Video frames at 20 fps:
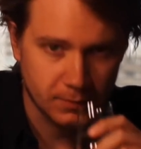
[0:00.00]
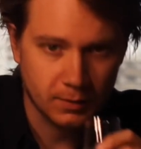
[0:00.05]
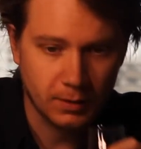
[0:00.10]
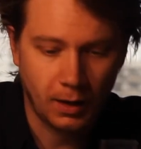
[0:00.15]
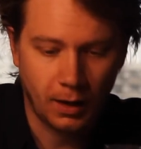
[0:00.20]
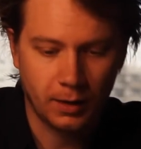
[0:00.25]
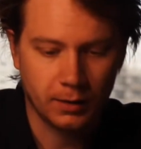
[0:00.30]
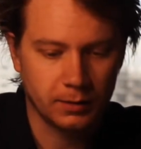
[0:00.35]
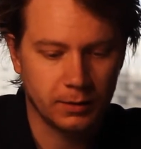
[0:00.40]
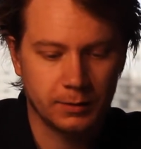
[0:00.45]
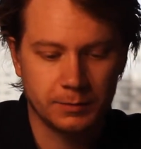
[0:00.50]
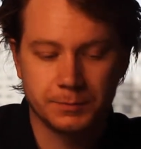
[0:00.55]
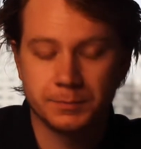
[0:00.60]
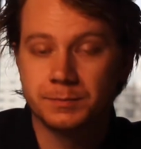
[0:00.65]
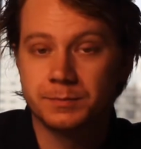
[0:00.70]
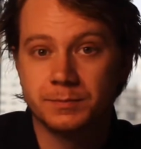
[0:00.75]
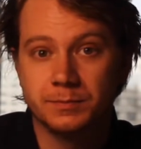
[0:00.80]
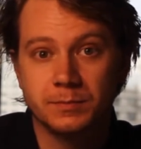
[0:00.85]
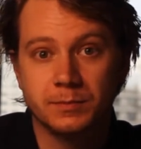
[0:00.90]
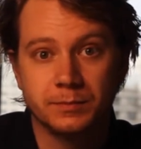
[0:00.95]
or
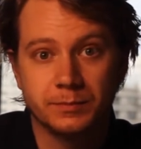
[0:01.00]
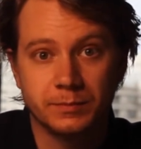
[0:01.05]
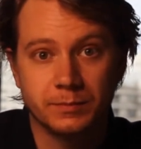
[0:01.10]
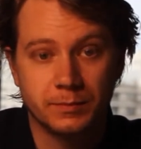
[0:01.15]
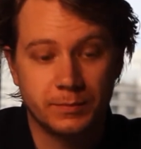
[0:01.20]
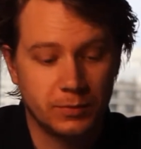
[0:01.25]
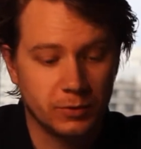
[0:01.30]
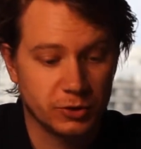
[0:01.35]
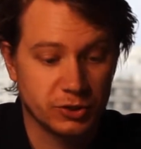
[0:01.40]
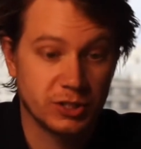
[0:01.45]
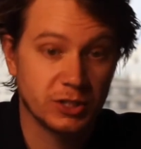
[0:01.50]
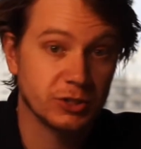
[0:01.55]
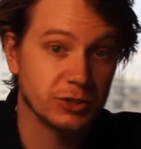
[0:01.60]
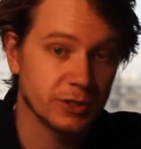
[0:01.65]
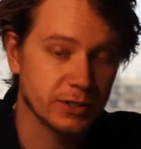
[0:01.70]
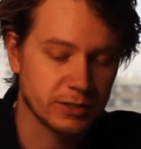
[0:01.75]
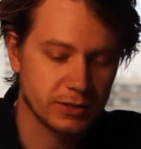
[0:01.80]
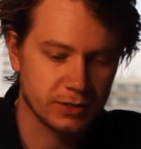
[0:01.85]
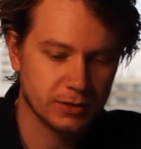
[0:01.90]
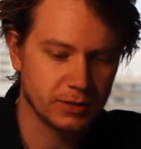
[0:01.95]

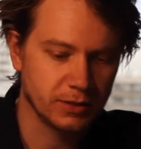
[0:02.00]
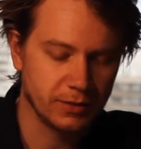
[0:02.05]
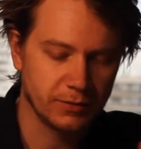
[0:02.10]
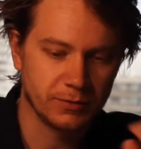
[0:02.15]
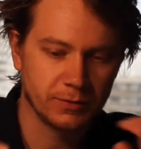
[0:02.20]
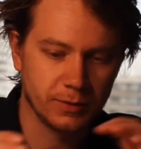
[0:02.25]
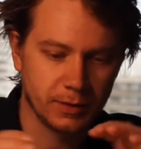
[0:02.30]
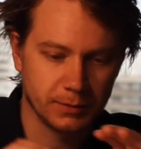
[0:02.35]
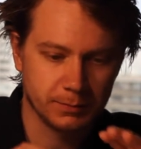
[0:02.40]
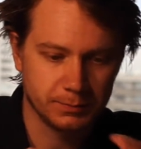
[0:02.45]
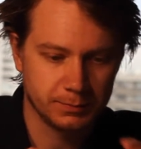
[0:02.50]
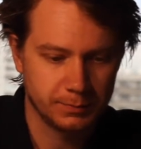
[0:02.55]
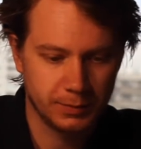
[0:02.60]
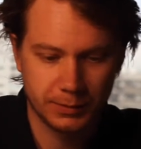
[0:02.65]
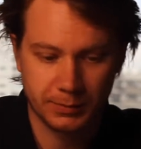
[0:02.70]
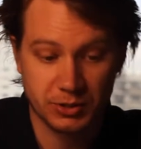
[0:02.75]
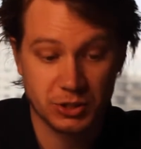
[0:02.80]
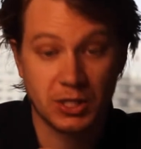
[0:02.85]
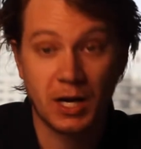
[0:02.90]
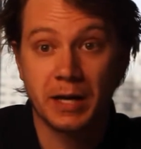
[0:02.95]
citrus are
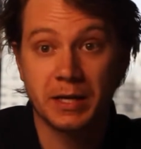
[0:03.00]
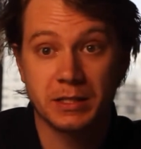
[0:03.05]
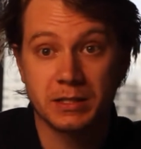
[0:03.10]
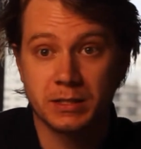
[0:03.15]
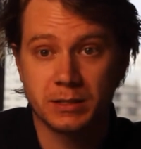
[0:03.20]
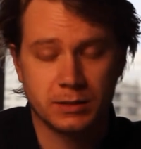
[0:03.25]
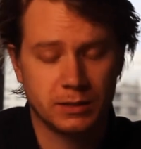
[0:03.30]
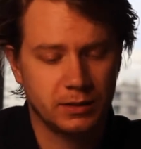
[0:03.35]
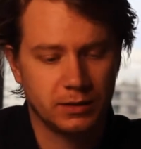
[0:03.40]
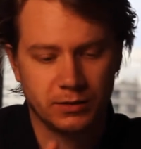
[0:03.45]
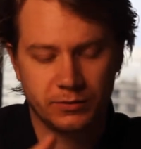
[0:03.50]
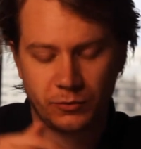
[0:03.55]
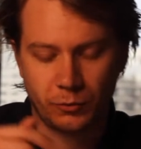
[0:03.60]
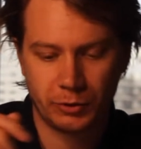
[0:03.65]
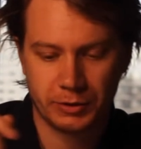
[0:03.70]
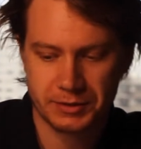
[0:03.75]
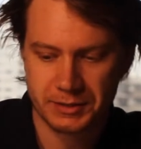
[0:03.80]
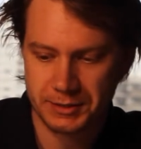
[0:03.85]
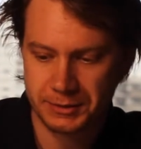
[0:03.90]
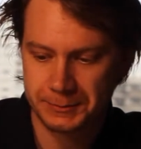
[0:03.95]
pretty much non-existent in the
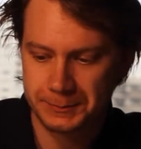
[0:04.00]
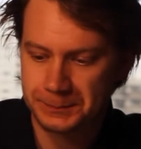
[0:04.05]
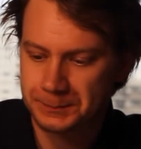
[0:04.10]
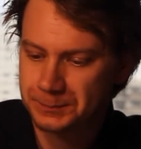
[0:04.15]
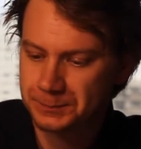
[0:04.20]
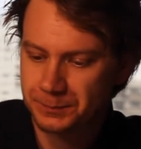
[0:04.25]
42.